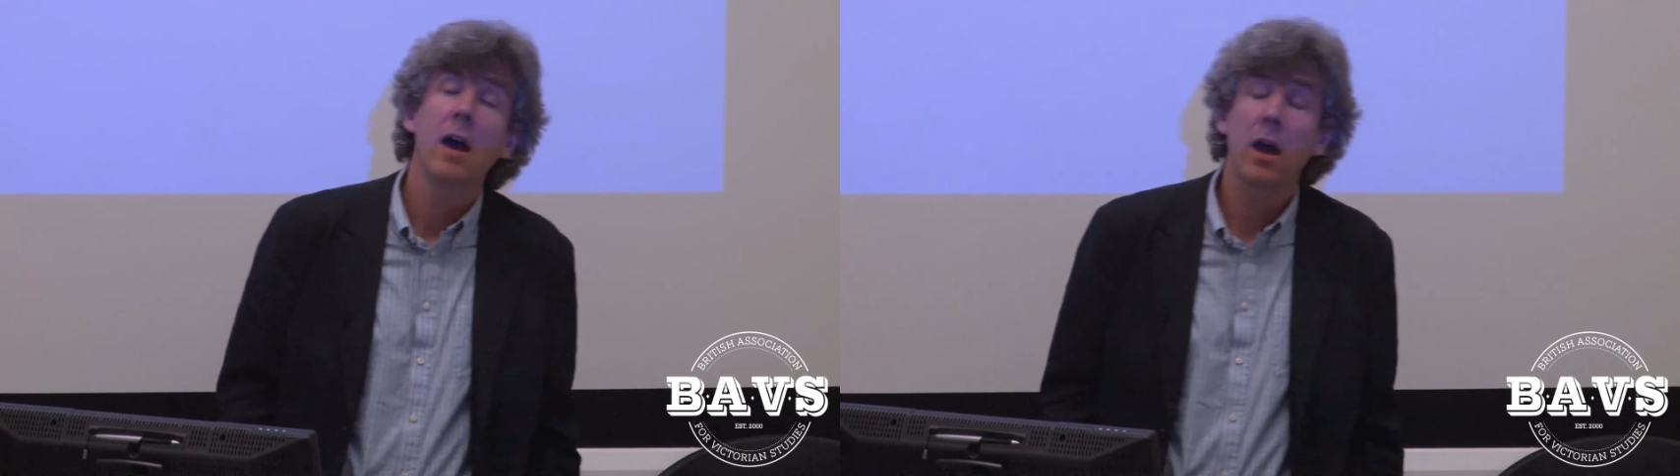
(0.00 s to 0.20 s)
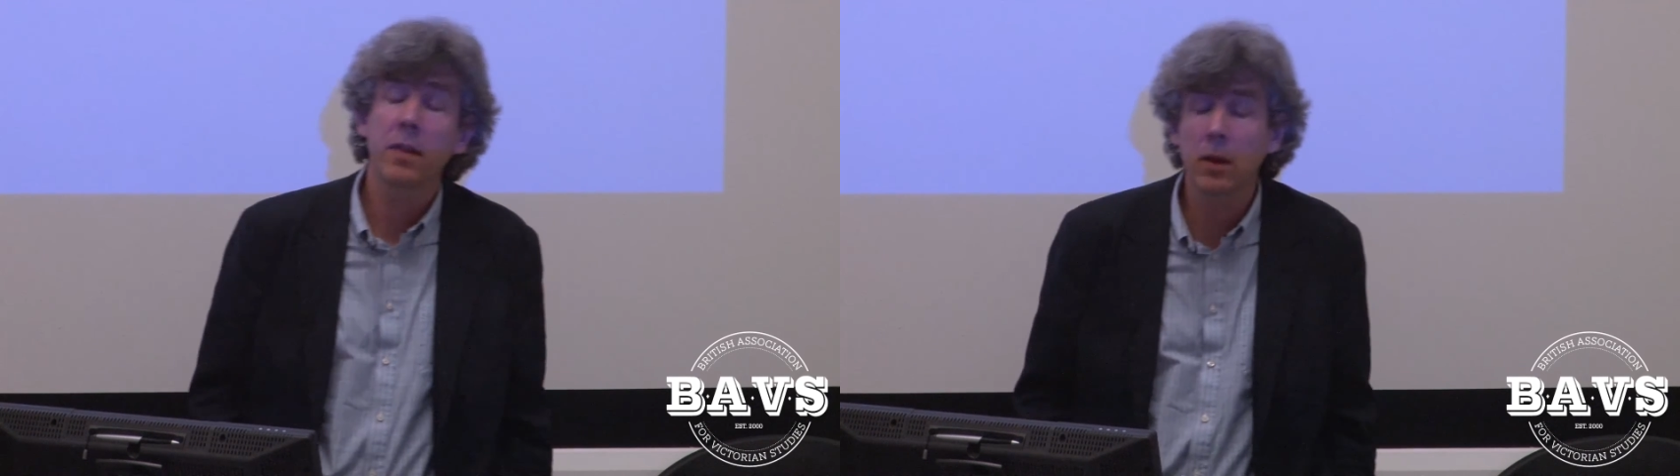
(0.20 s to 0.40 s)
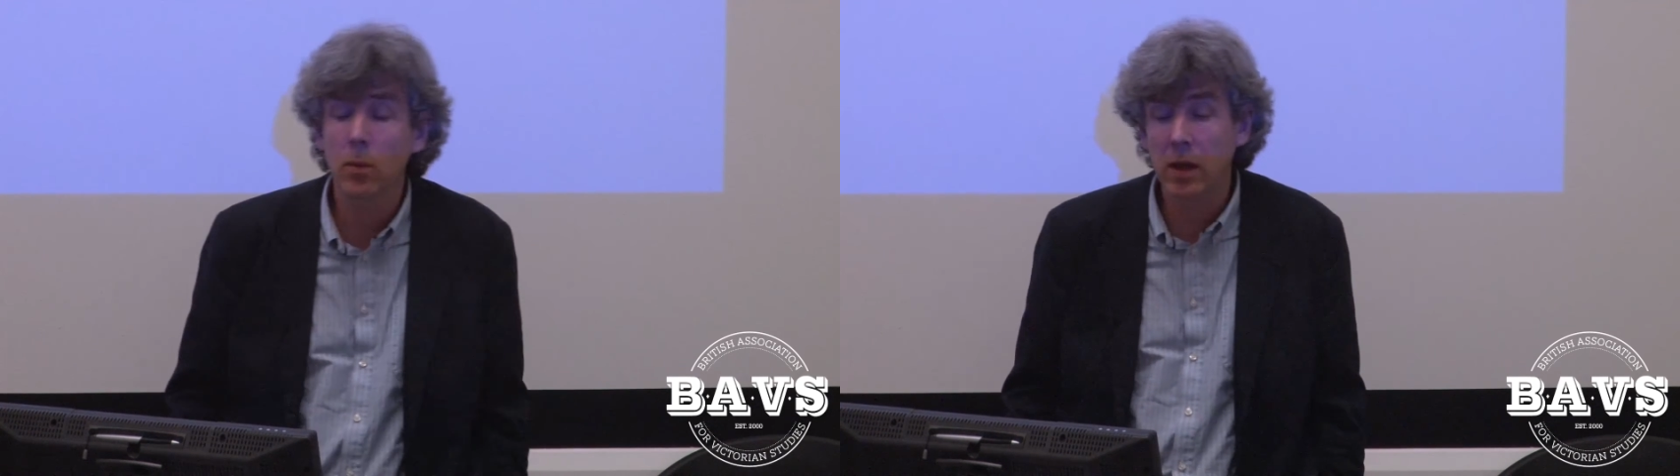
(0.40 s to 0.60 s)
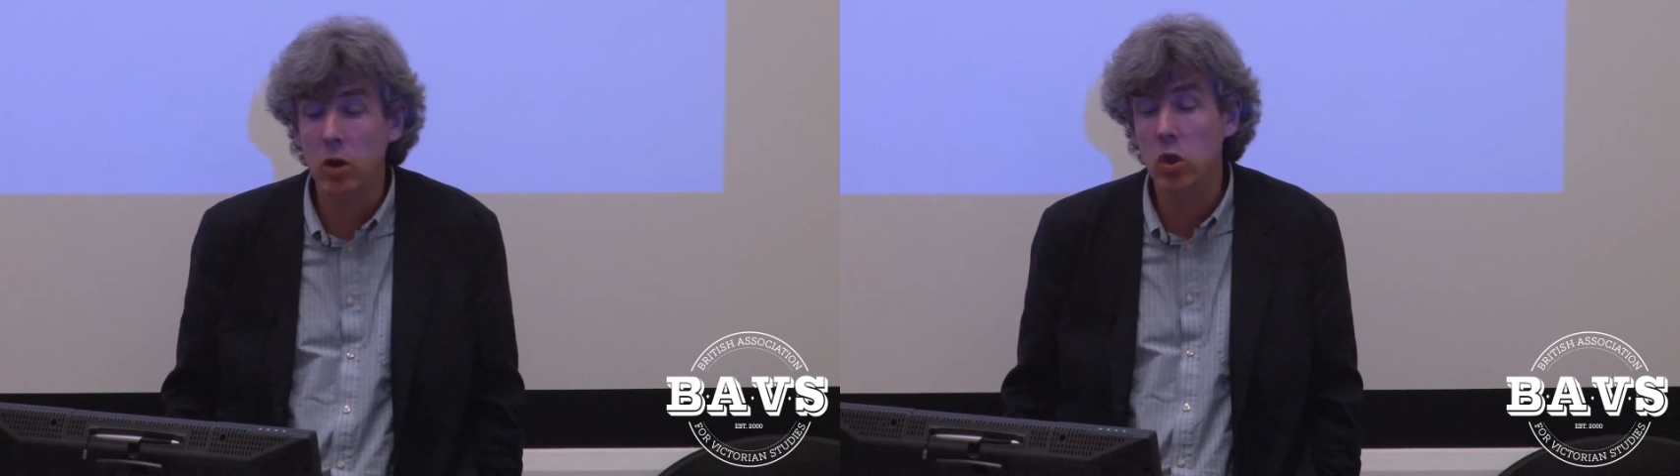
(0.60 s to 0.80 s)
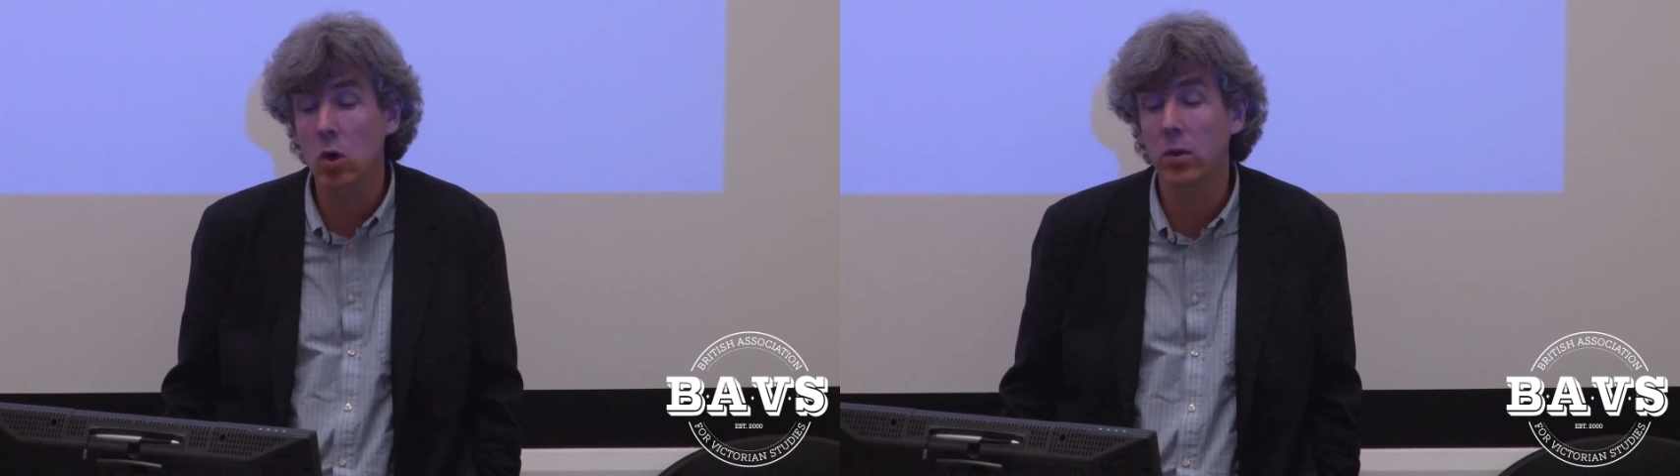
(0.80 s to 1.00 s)
I think we can
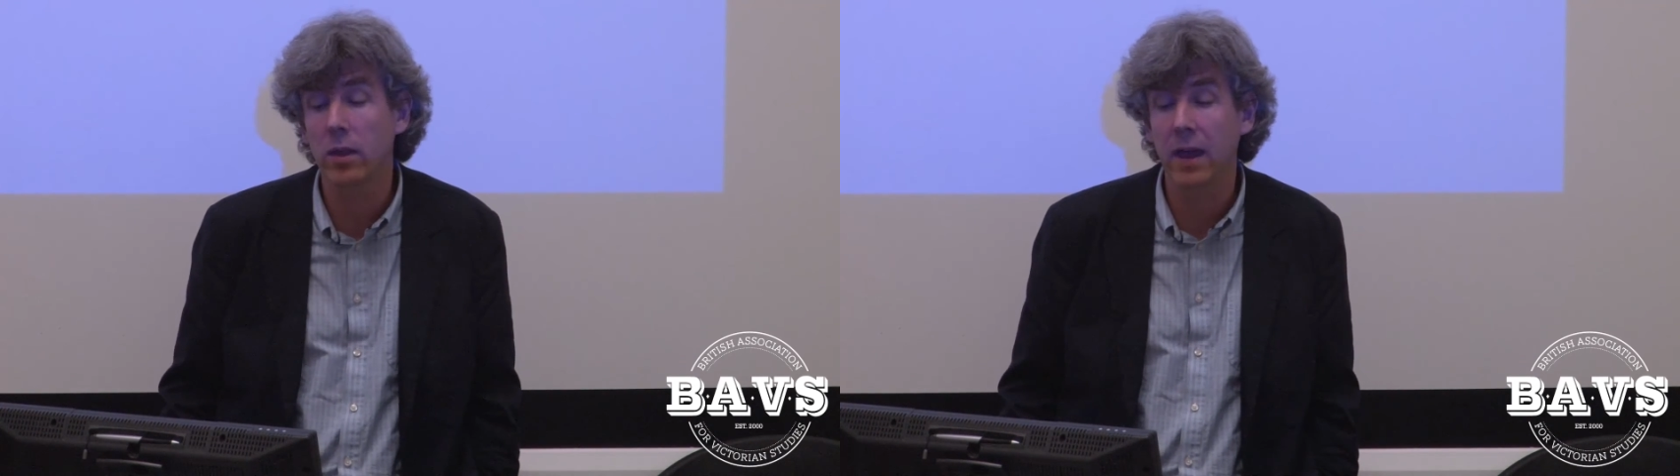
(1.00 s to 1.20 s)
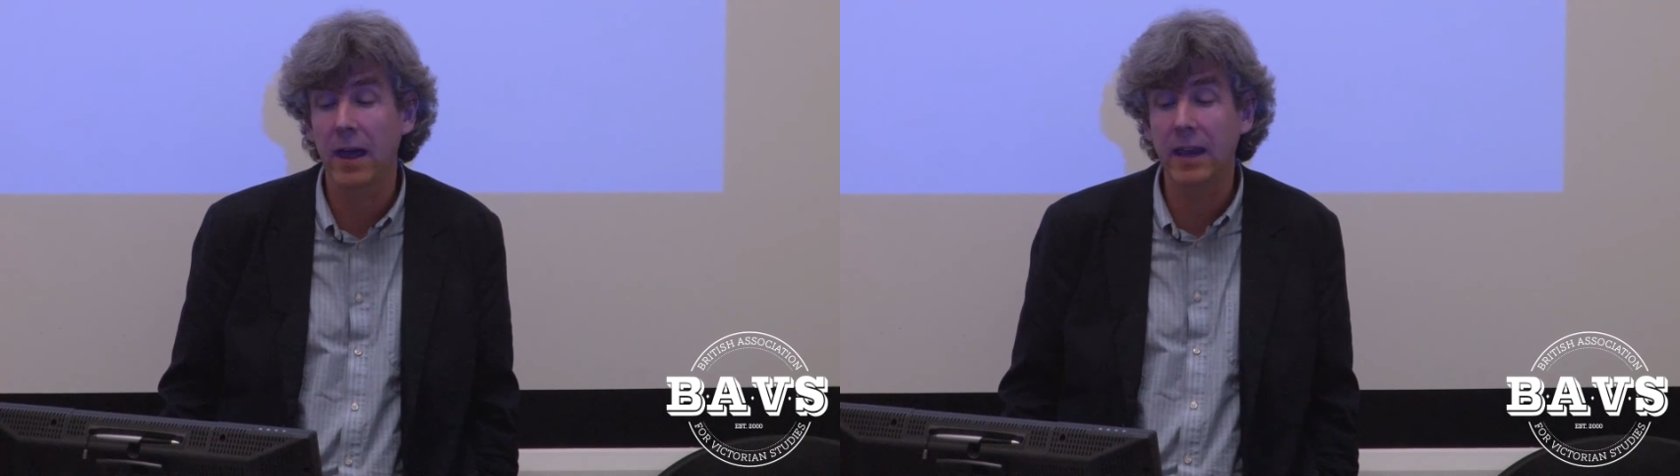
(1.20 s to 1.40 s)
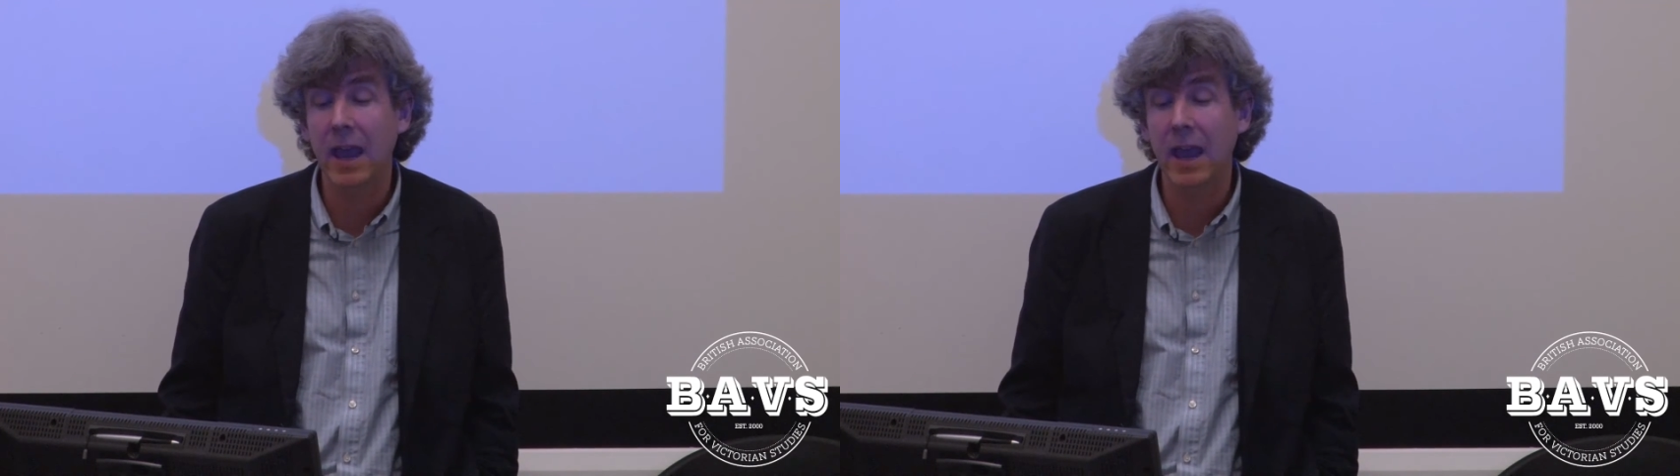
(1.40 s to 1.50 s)
show that that